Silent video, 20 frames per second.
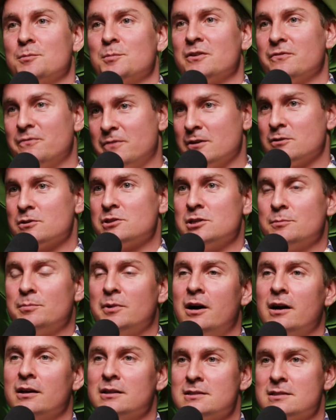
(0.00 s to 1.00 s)
but feels shit
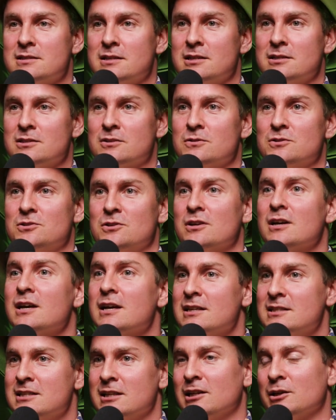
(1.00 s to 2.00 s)
behind the scenes, because you're
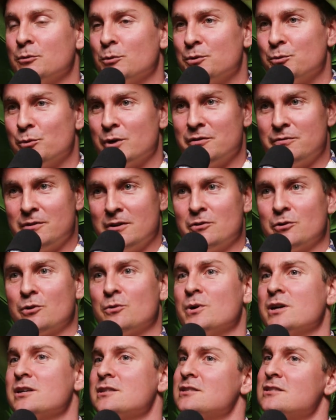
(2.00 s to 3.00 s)
dealing with refund
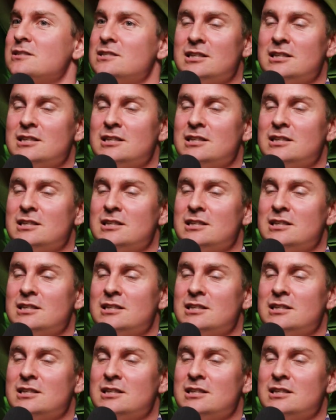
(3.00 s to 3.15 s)
requests.